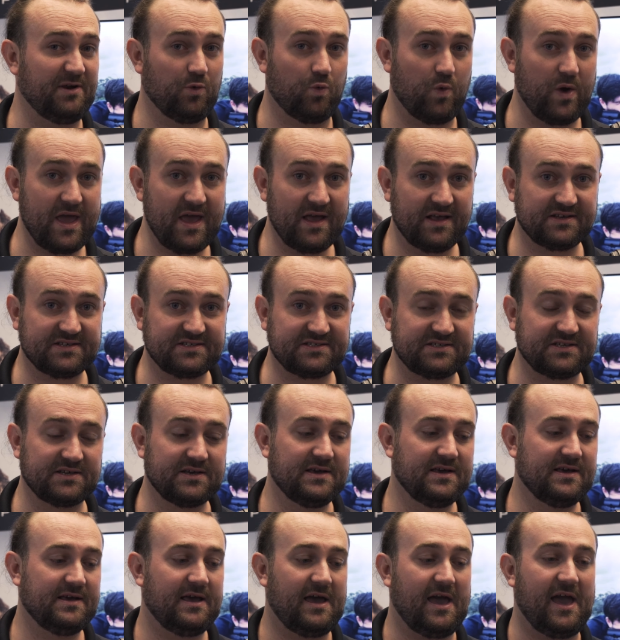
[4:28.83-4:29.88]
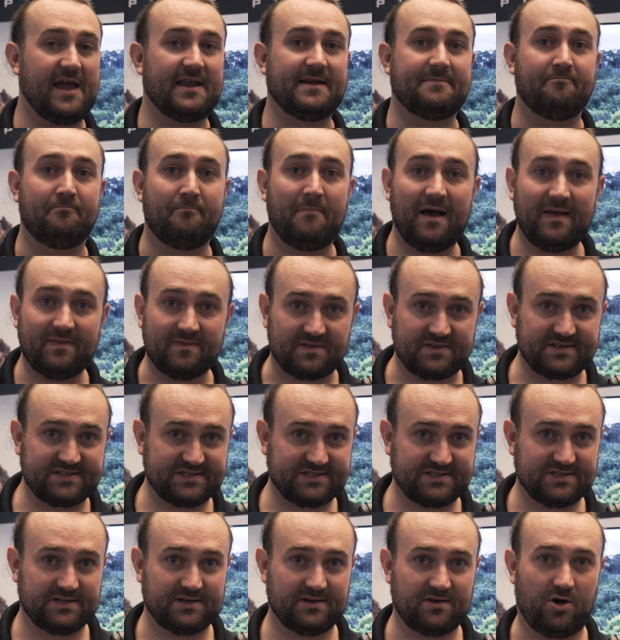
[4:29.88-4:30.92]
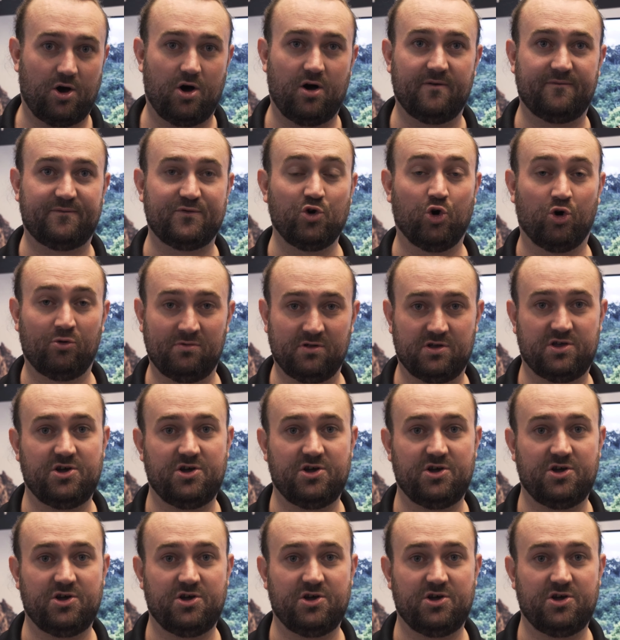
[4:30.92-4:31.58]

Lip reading: weeks, and months of normal